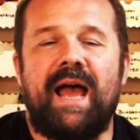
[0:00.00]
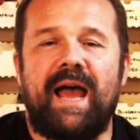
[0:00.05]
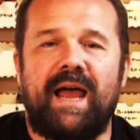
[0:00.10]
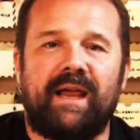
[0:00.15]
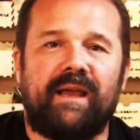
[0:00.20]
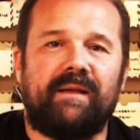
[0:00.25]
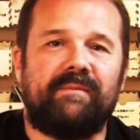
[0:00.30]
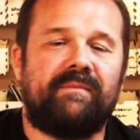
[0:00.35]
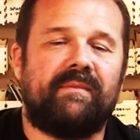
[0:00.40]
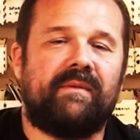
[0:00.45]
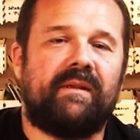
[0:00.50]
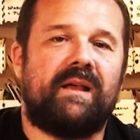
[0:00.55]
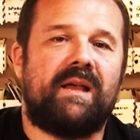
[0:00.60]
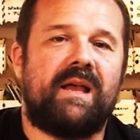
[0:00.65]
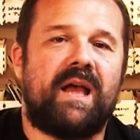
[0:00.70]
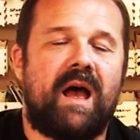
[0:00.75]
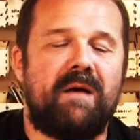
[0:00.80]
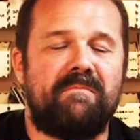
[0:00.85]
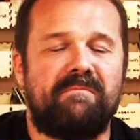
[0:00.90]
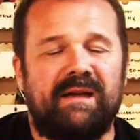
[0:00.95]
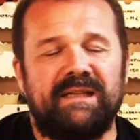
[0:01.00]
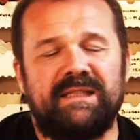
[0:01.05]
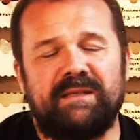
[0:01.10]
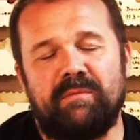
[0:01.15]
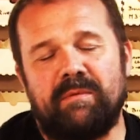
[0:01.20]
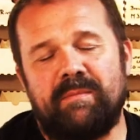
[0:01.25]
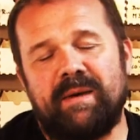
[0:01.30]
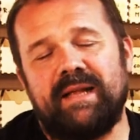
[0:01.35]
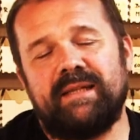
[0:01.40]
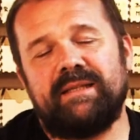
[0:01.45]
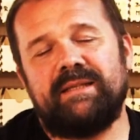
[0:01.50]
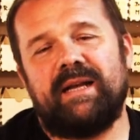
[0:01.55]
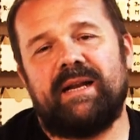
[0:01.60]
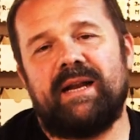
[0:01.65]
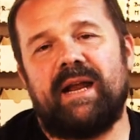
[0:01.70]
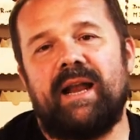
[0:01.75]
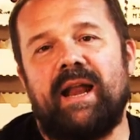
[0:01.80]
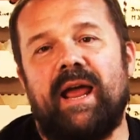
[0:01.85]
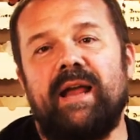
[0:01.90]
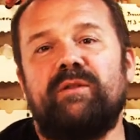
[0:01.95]
Hi, I'm Massimo Banzi and
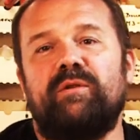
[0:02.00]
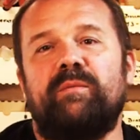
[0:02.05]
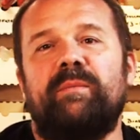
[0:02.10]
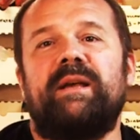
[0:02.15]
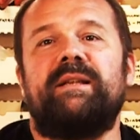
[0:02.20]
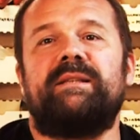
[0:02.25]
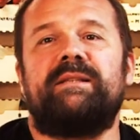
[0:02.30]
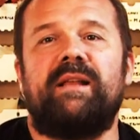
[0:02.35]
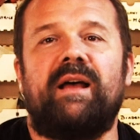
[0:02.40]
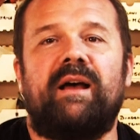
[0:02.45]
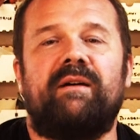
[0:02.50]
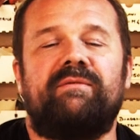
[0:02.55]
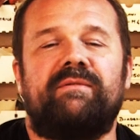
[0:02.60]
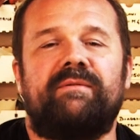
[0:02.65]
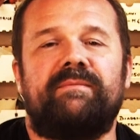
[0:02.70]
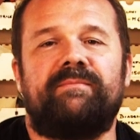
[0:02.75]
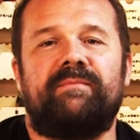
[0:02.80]
I like to make stuff.